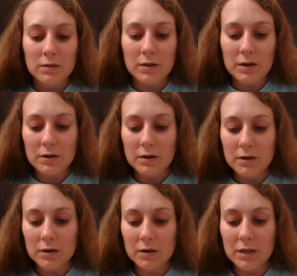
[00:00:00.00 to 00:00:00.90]
there
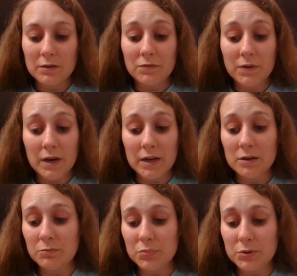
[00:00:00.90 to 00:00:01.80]
hung a
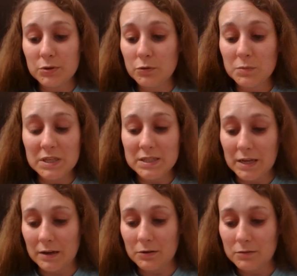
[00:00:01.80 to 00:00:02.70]
fine plumy
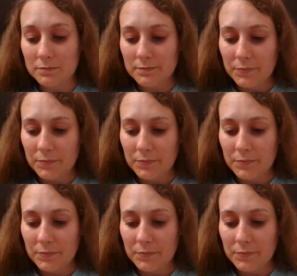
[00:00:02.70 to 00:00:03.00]
tail.